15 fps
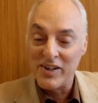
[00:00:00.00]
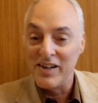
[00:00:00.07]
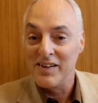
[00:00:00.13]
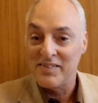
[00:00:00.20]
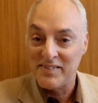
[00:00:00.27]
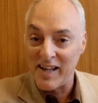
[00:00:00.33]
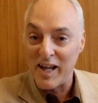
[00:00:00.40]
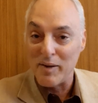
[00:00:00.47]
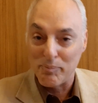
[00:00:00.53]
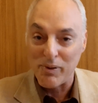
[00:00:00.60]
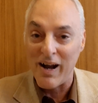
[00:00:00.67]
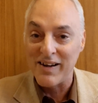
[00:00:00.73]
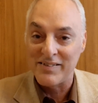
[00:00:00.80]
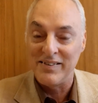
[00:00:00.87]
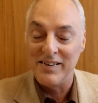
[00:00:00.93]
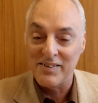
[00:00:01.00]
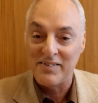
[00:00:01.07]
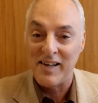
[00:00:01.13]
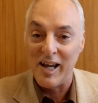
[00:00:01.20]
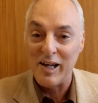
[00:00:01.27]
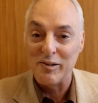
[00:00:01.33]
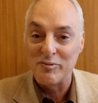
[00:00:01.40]
and instead a proxy is
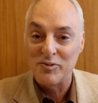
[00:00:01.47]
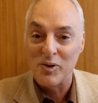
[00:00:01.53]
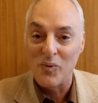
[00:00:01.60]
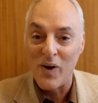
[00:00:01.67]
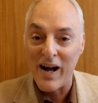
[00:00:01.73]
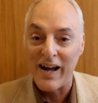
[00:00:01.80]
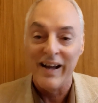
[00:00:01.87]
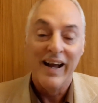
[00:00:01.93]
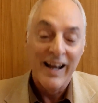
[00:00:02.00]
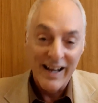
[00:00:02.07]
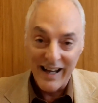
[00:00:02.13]
taken for Y.